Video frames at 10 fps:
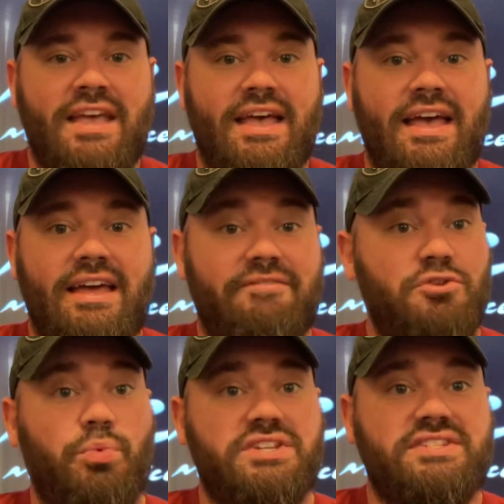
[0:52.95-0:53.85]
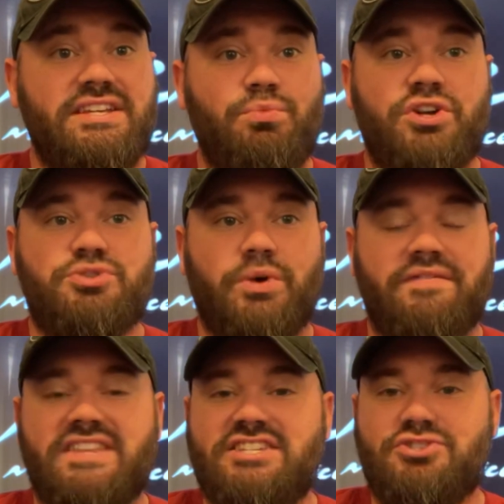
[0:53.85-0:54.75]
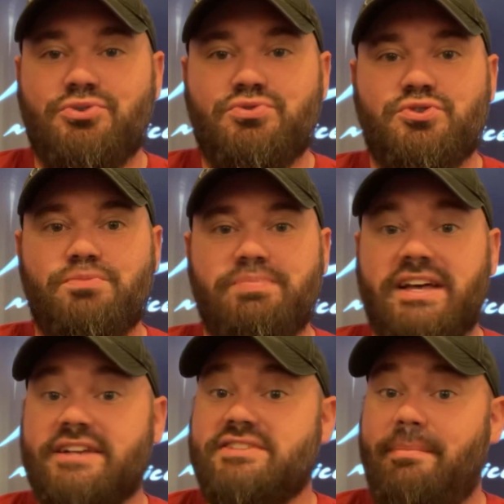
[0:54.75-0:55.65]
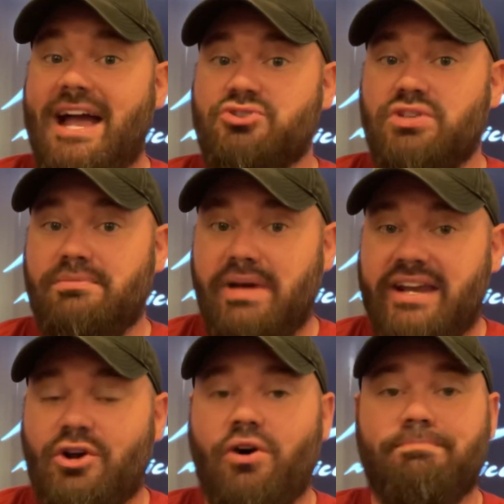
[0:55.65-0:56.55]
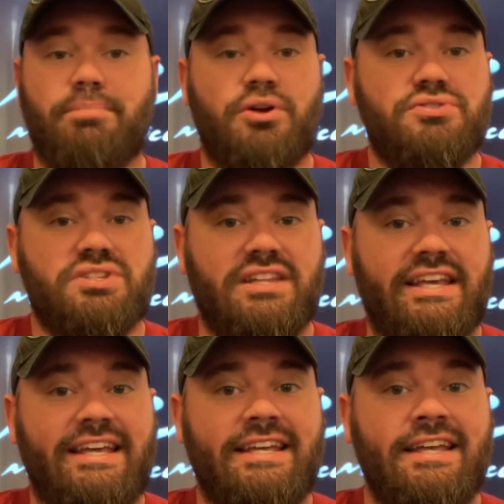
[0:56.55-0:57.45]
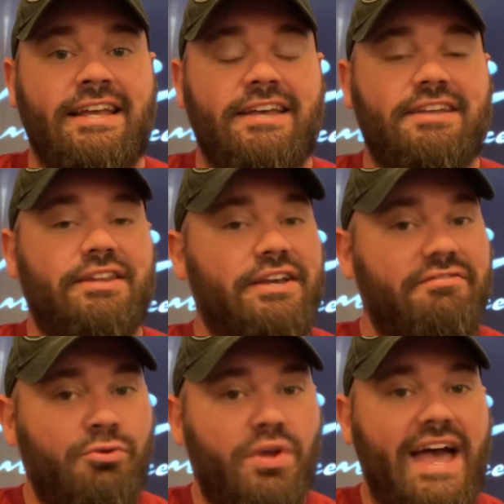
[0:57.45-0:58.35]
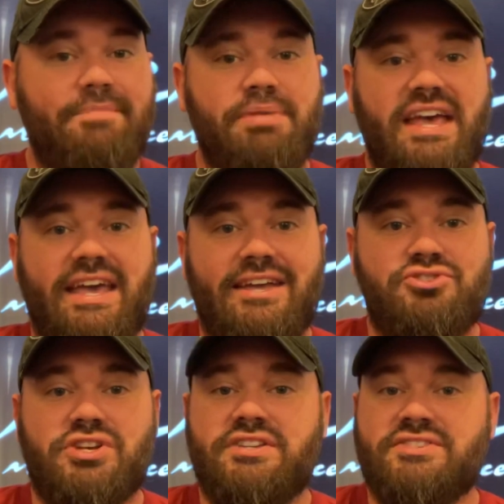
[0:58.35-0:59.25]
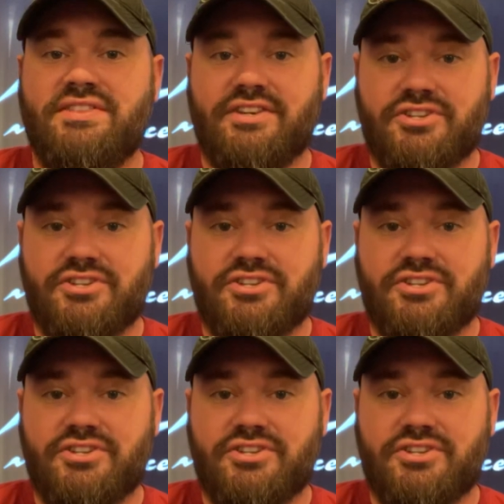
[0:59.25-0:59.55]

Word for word: And if you want to see which one of these YouTube picks I'm actually betting on personally, Link for that page is in the